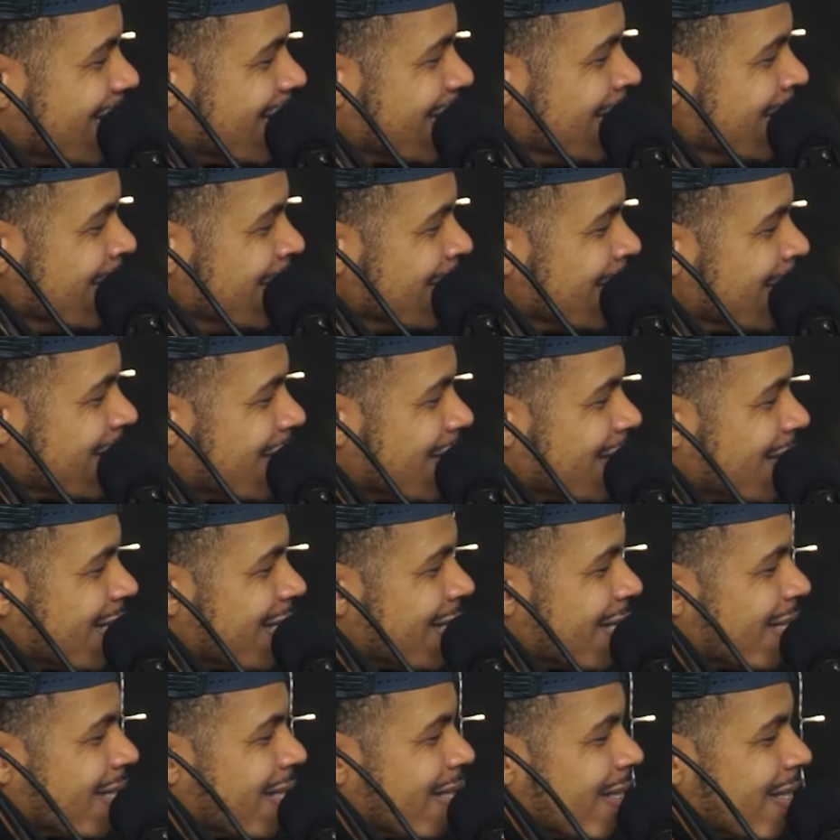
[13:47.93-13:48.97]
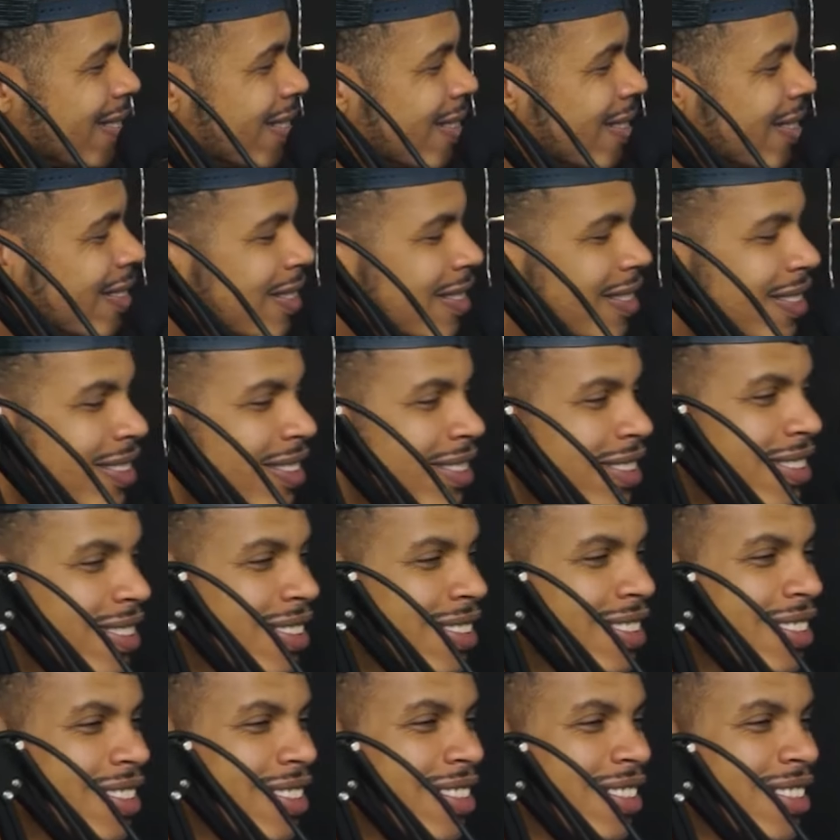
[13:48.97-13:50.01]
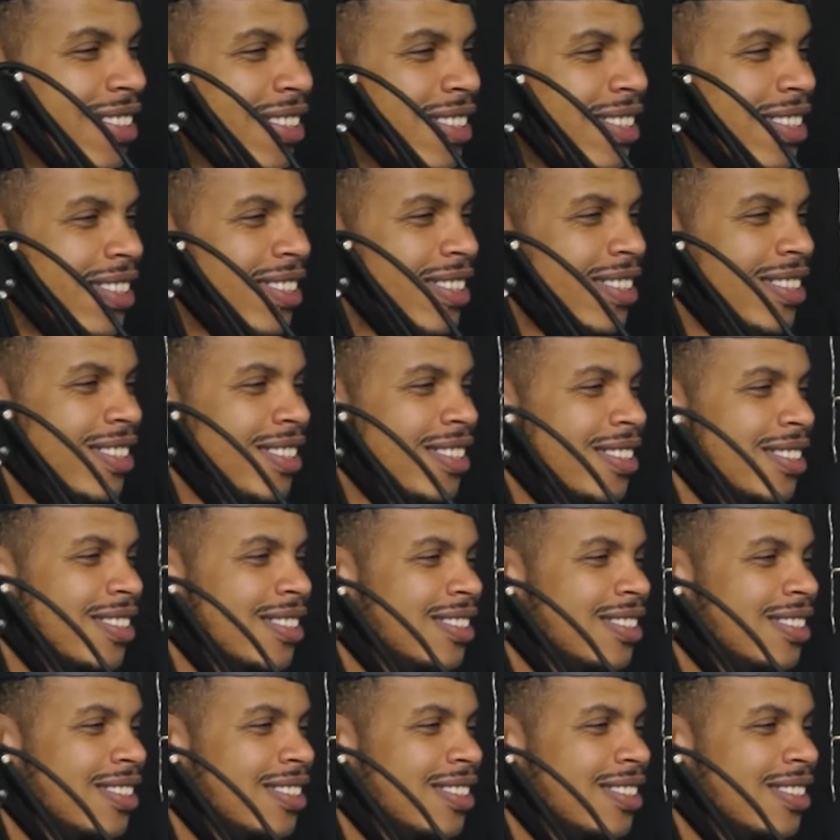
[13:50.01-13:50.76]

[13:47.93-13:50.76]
(silent)